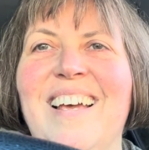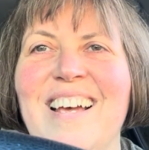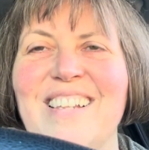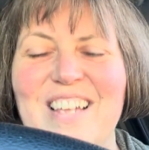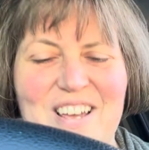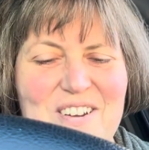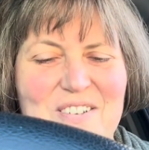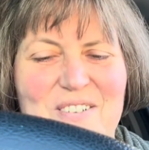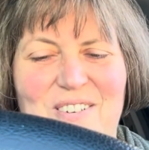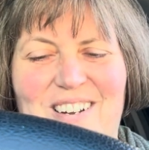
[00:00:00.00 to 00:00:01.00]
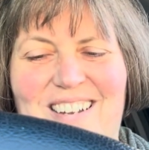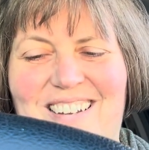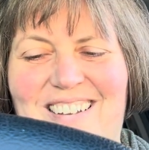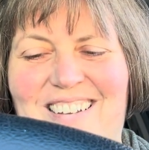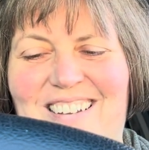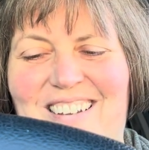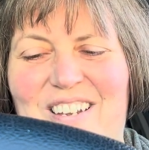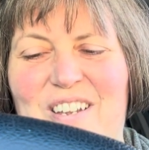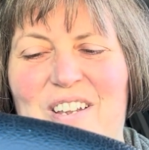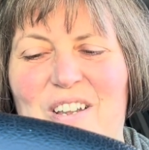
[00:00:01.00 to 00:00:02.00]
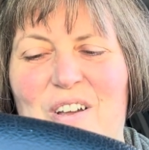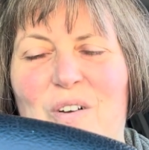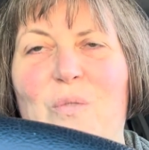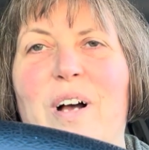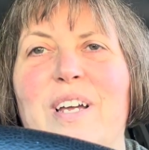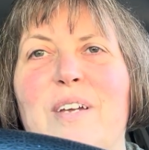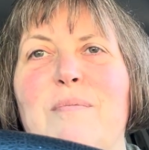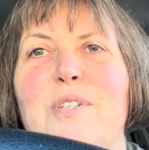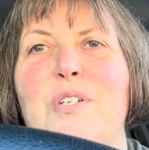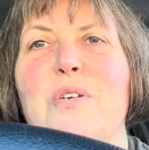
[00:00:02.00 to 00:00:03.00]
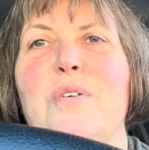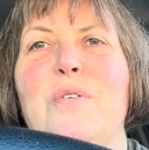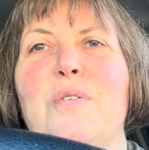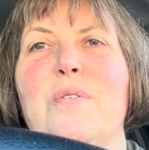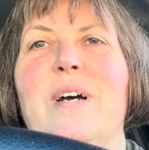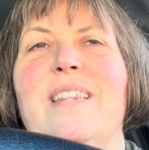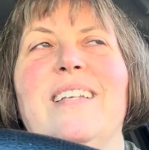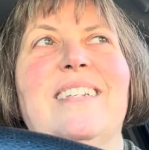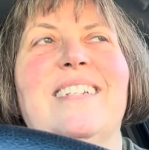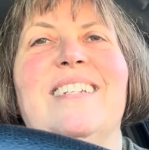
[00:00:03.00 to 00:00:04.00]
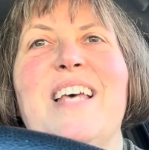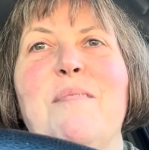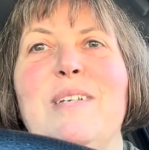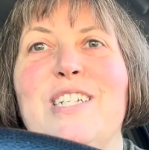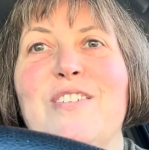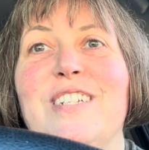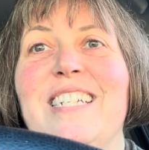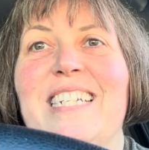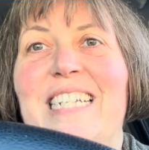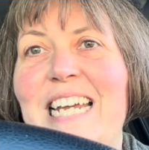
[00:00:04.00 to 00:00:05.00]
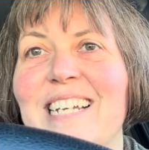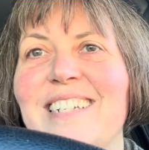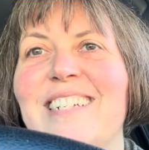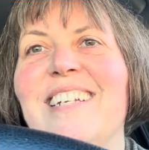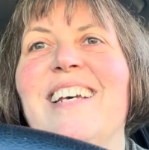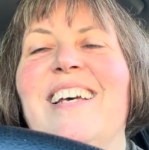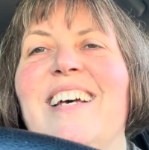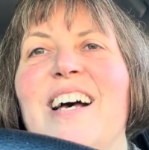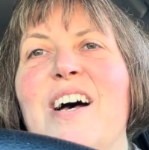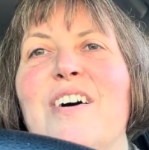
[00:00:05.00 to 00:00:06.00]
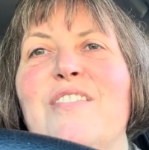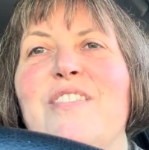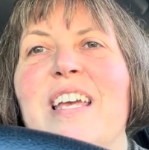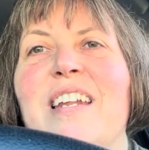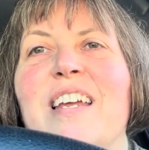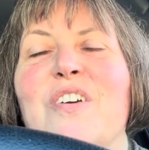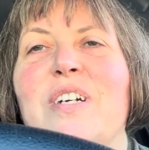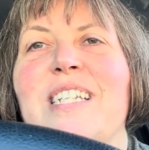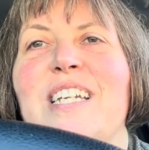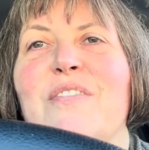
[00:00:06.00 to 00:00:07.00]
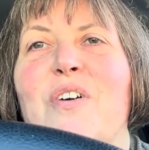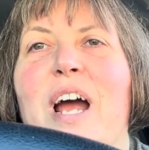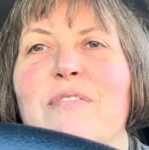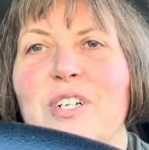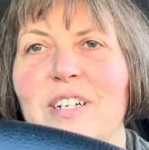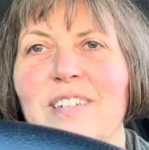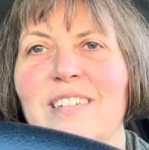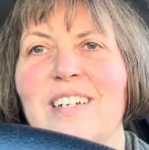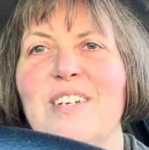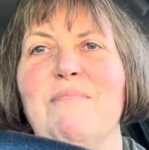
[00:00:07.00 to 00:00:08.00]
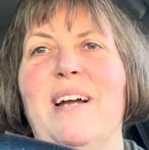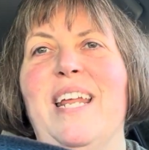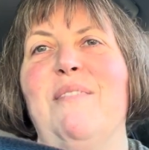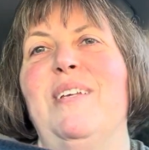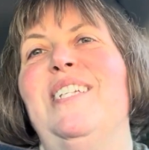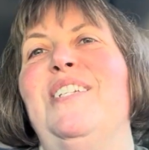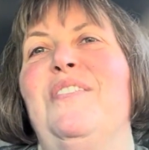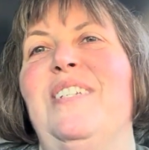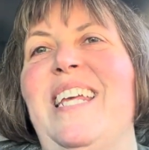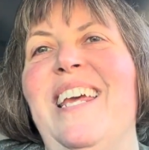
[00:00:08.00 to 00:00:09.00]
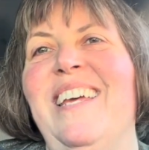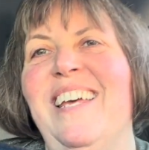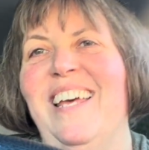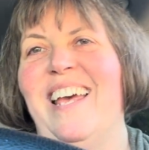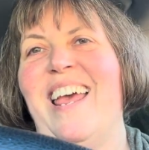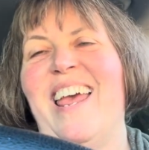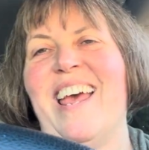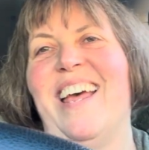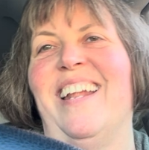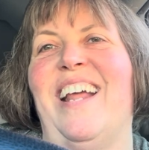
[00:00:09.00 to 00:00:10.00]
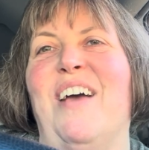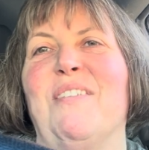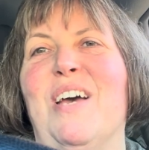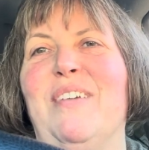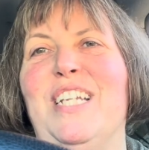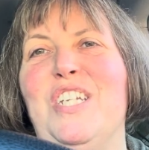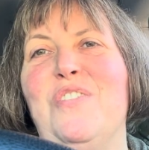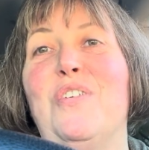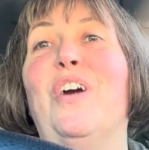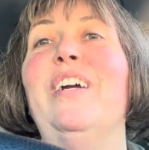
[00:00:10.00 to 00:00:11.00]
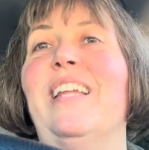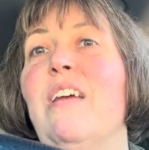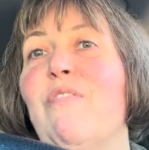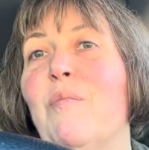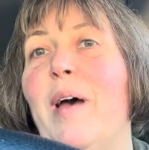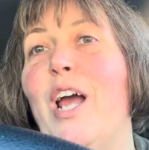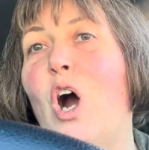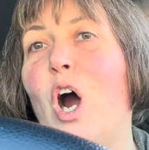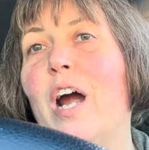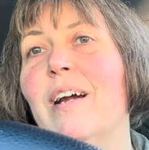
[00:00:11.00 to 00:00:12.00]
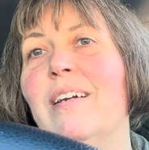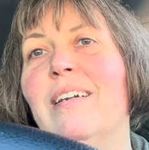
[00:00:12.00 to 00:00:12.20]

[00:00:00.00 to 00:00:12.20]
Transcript: Hello. Welcome to, I think this is episode 6 of An Inquisitive Crafter. My name is Susie, and I'm coming to you currently from my car.